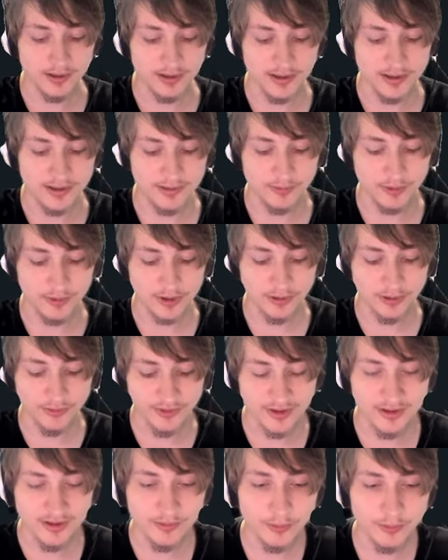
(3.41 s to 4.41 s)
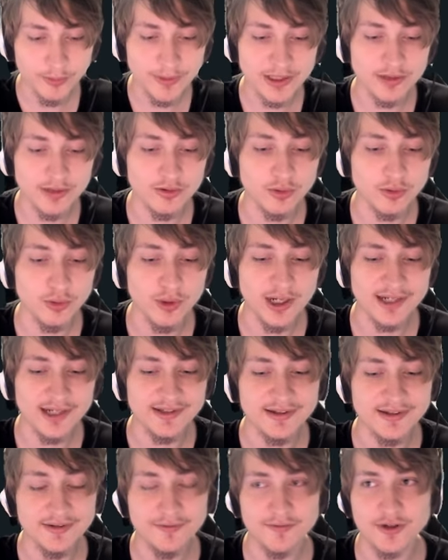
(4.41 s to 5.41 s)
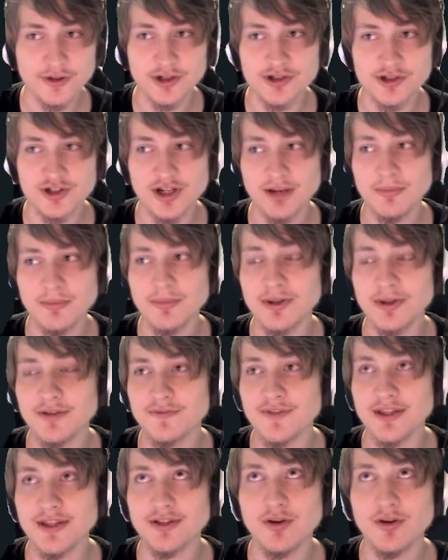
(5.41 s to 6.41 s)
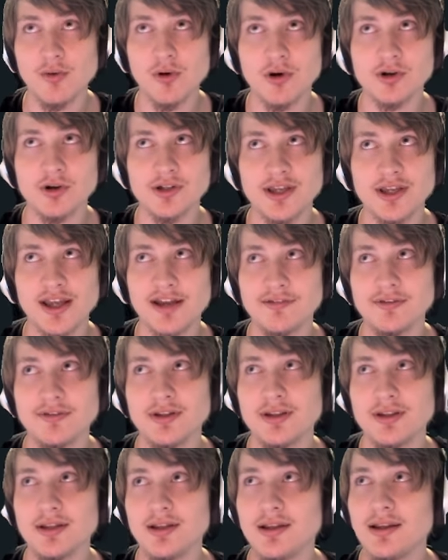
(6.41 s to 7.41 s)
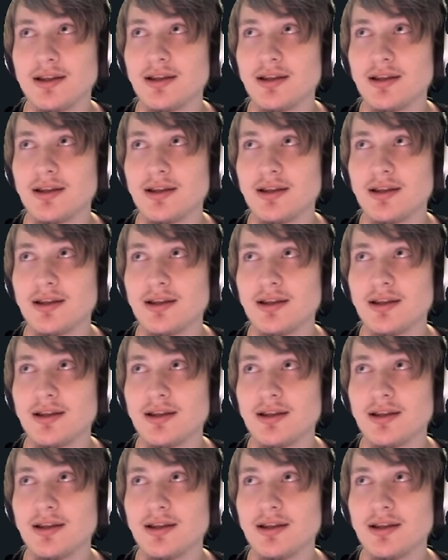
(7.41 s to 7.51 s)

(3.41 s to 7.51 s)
And what I was thinking would be a cool idea for a gem, if they don't already have it,